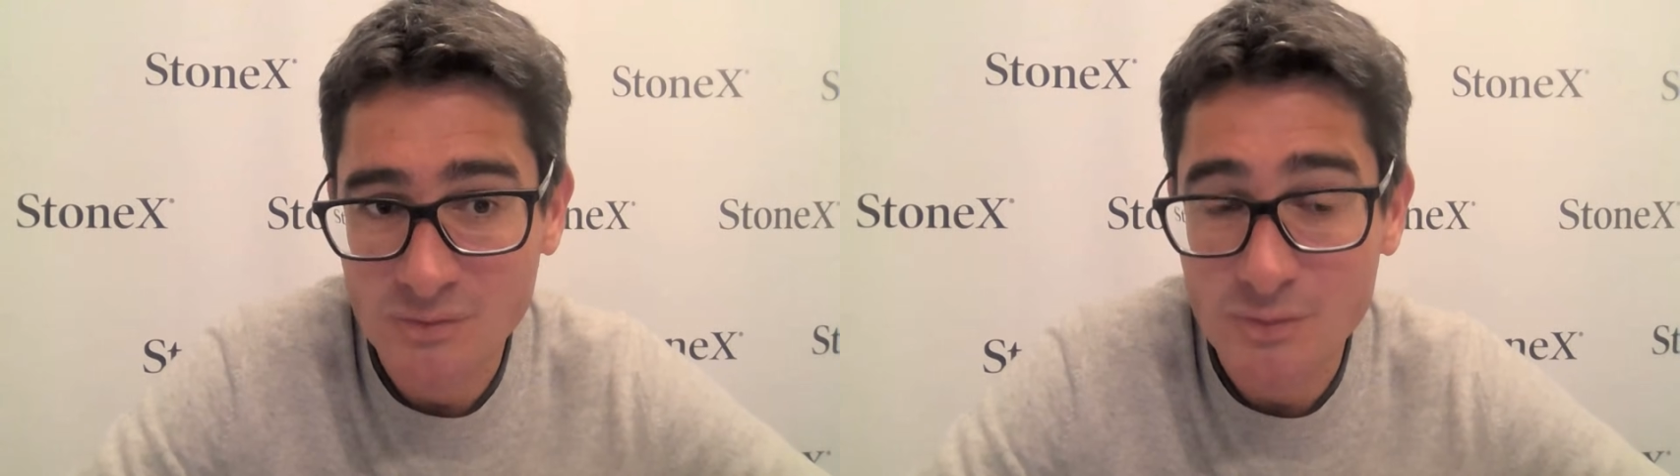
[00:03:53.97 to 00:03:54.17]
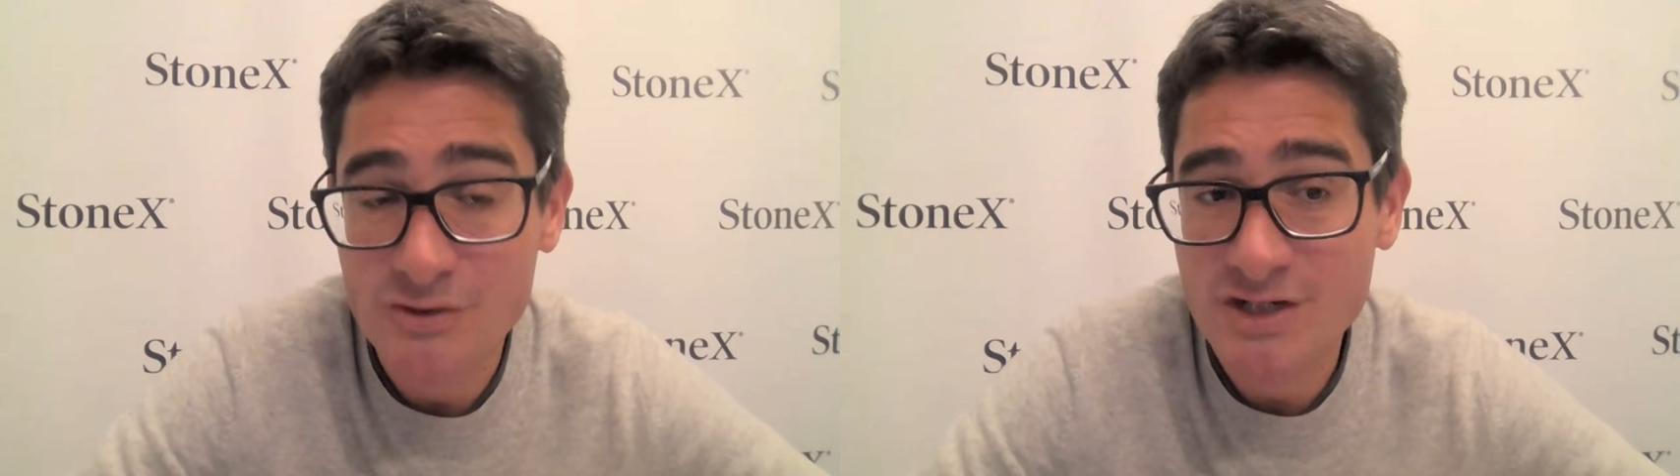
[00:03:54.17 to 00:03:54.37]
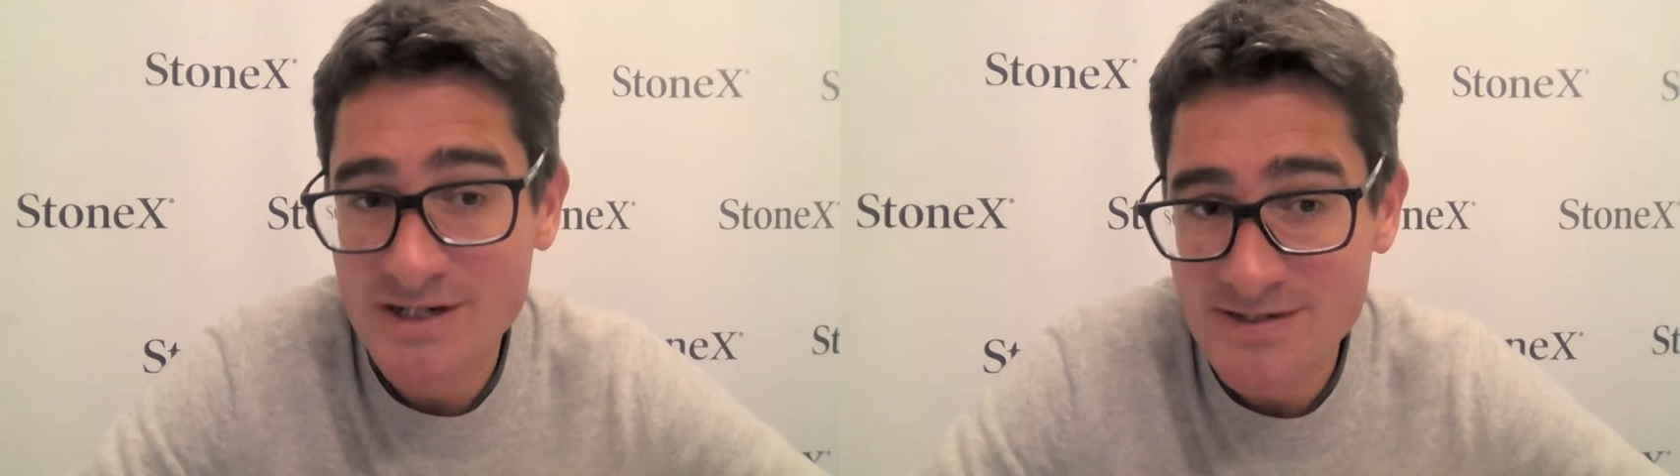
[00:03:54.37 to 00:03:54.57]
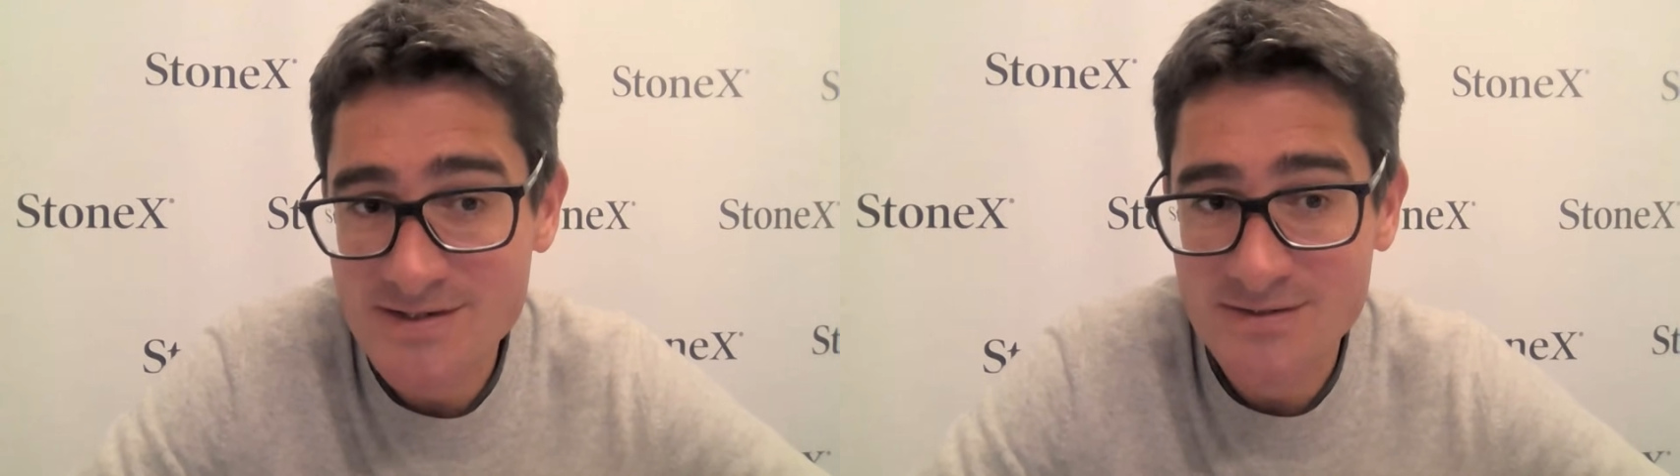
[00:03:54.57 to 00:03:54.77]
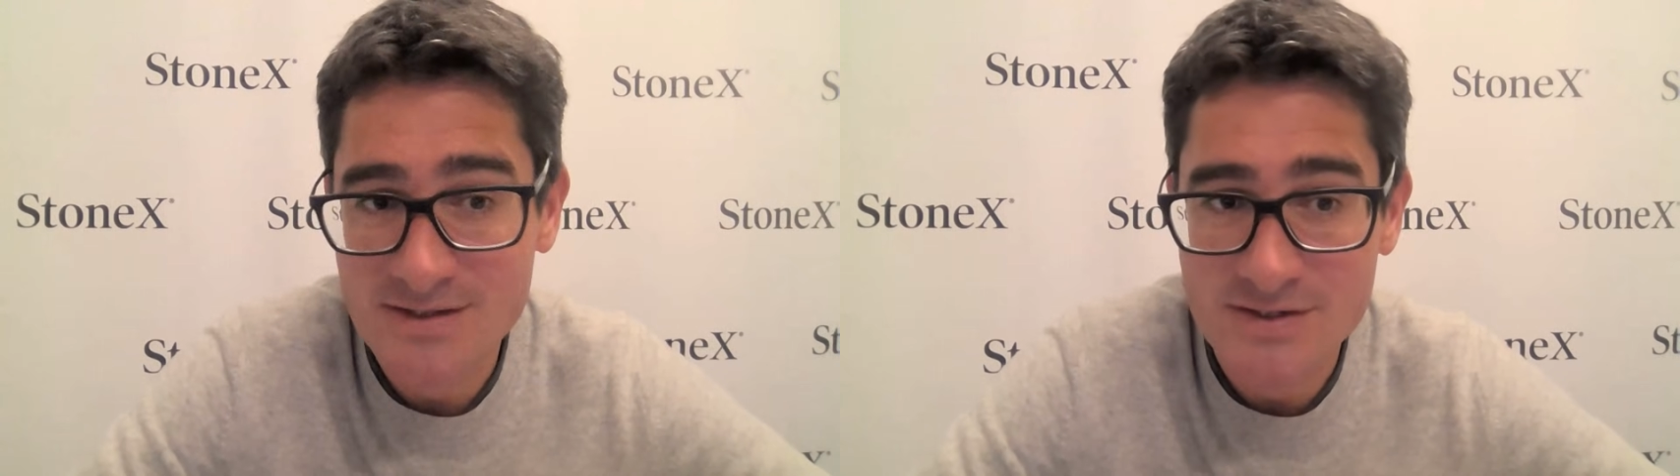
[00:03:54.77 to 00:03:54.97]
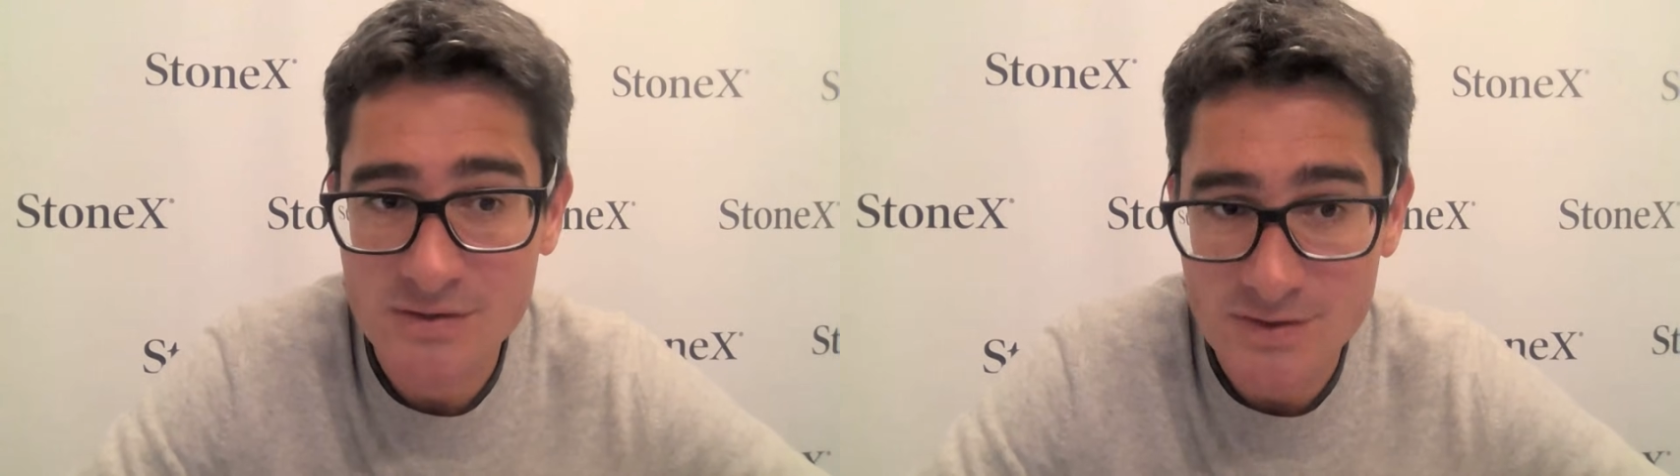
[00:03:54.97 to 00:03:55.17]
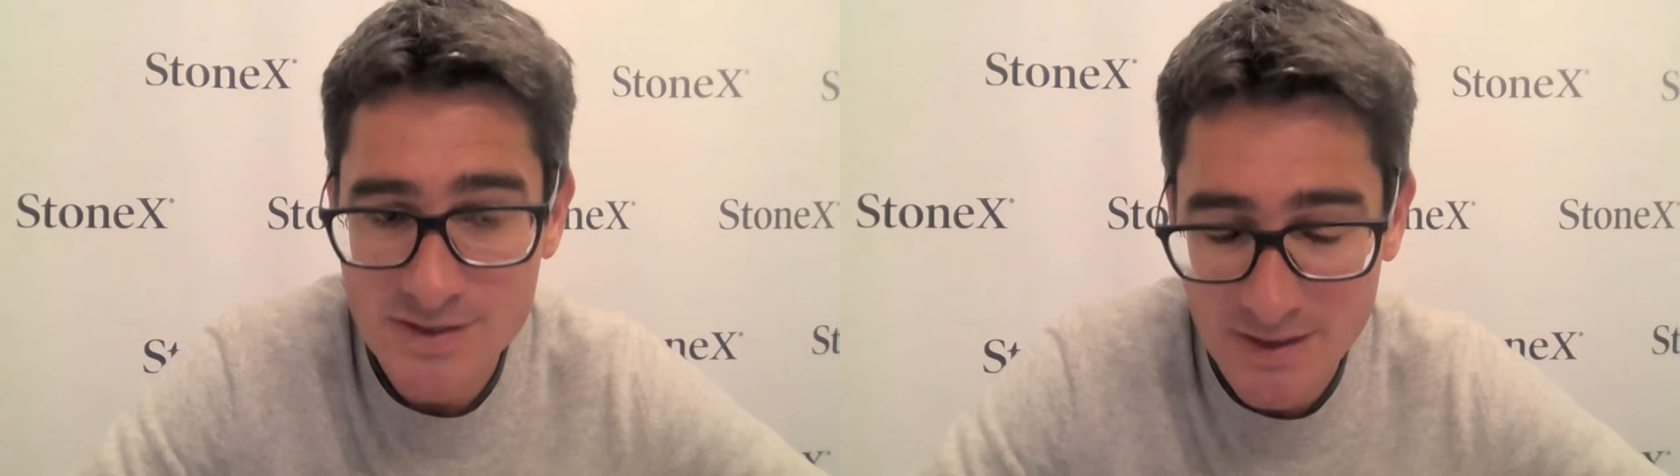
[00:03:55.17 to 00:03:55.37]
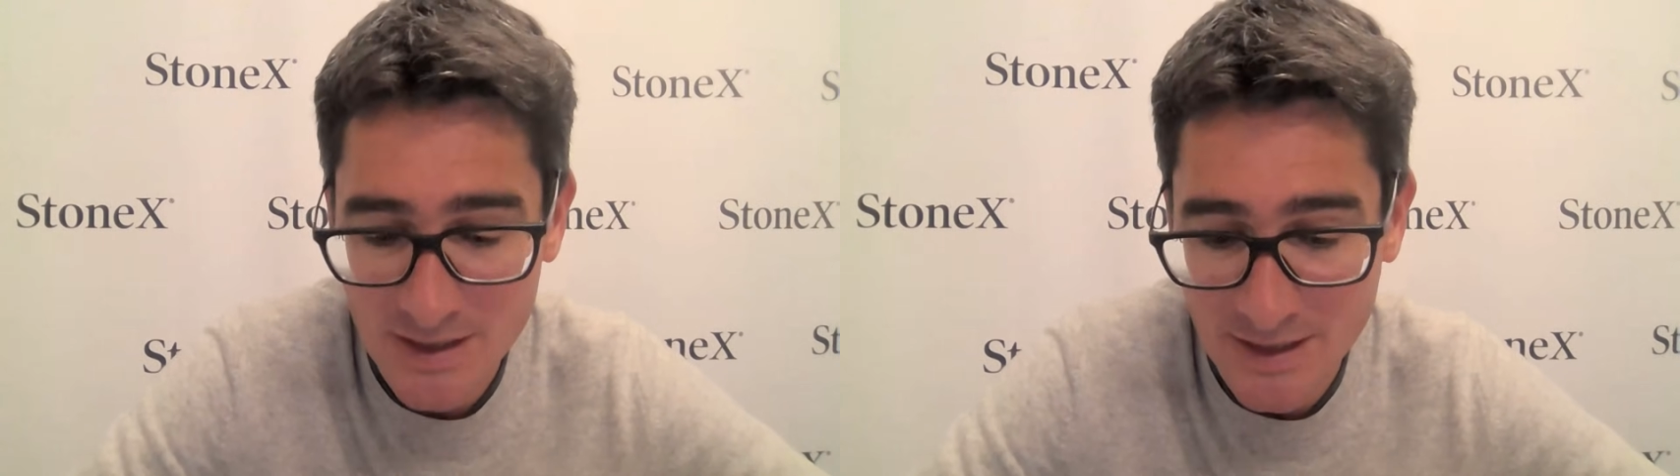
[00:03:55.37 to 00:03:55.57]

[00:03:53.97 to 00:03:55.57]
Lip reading: to purchase these goods.